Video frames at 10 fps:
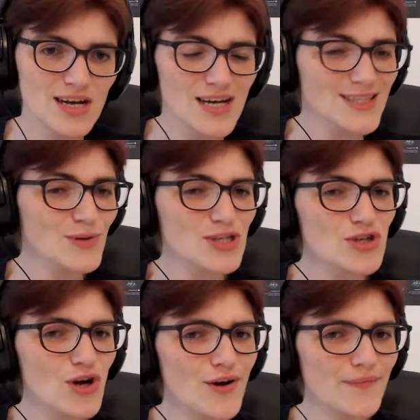So it's
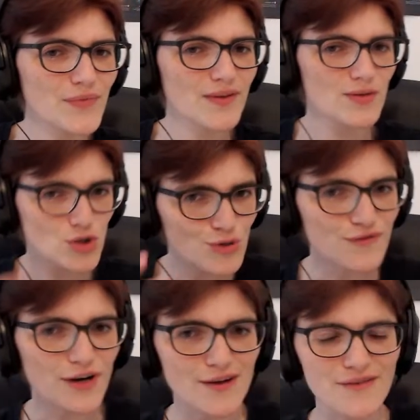not too
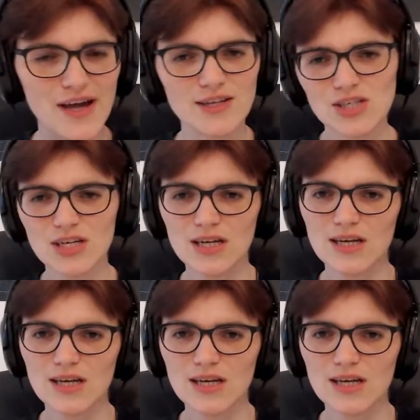far-fetched.